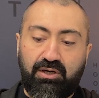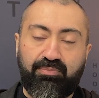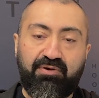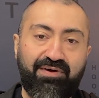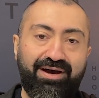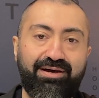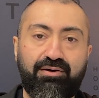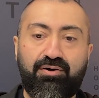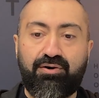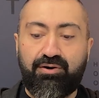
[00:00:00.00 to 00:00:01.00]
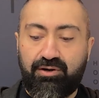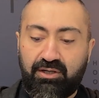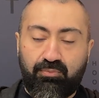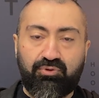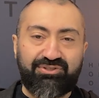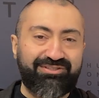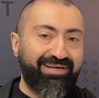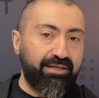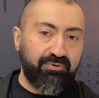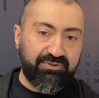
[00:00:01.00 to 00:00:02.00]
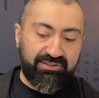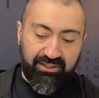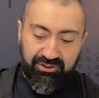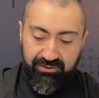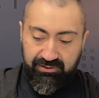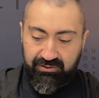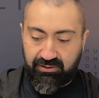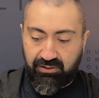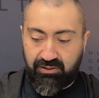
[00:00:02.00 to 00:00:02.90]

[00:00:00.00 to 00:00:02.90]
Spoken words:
provide are more stable sessions,